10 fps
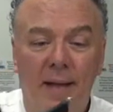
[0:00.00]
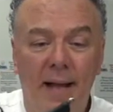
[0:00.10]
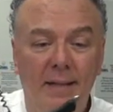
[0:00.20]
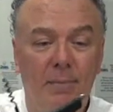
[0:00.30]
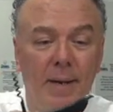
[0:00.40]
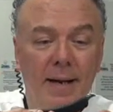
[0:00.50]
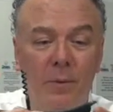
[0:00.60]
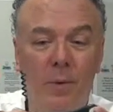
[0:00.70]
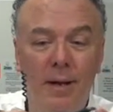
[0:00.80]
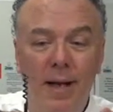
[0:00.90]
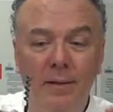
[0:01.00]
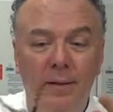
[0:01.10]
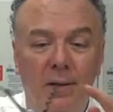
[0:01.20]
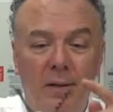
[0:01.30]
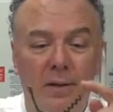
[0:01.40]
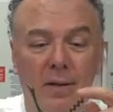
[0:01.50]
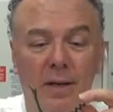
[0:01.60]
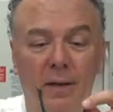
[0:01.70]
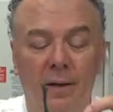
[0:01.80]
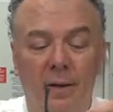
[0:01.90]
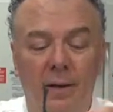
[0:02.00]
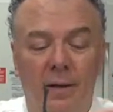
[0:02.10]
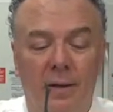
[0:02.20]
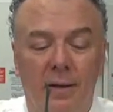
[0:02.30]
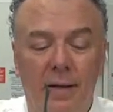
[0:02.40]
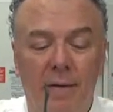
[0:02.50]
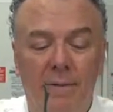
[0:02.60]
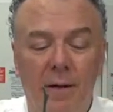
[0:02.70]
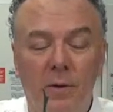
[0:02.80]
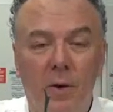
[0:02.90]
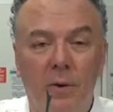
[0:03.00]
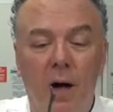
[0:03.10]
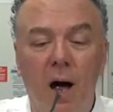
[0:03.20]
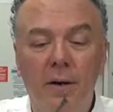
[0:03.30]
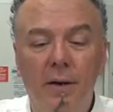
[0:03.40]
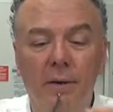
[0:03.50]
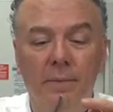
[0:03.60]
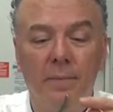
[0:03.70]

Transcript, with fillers: As a blade on one end, the Teflon coated auger,